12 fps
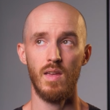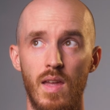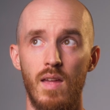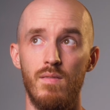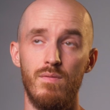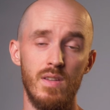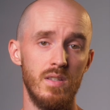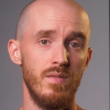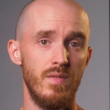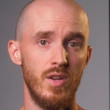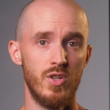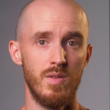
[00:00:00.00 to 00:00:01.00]
and
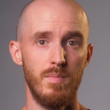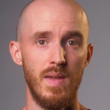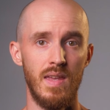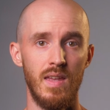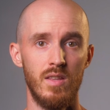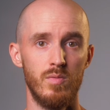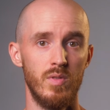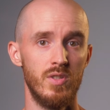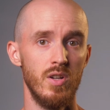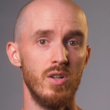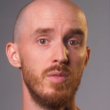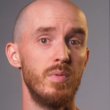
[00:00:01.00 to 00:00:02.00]
VistaVision making its
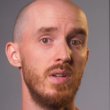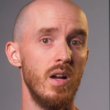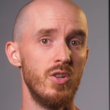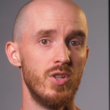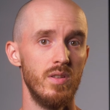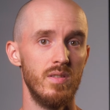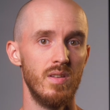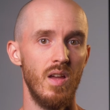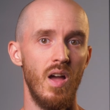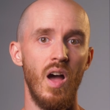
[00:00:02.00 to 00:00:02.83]
return to productions,